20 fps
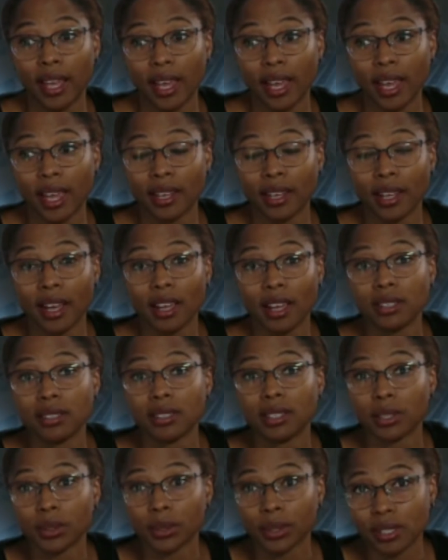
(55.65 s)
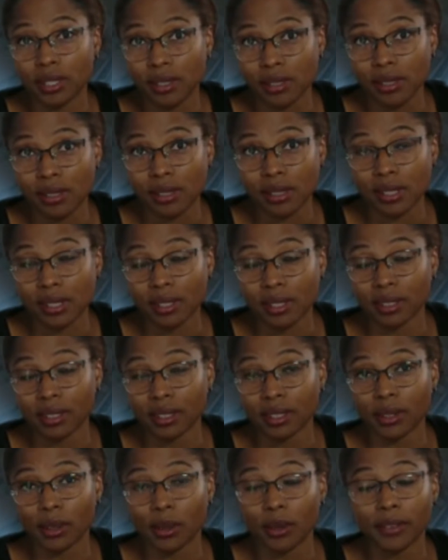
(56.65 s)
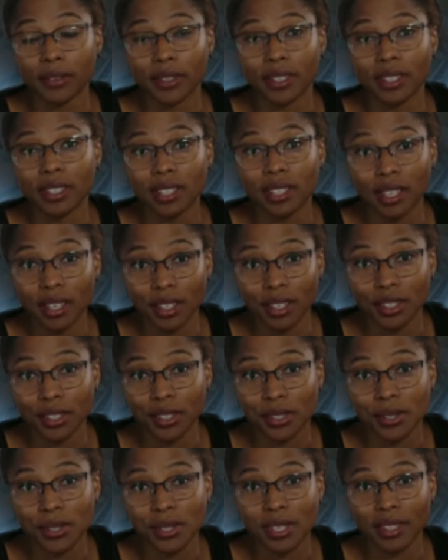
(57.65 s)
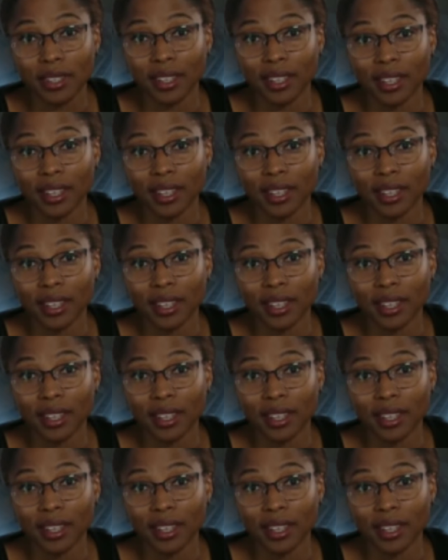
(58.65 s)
And I noticed over the years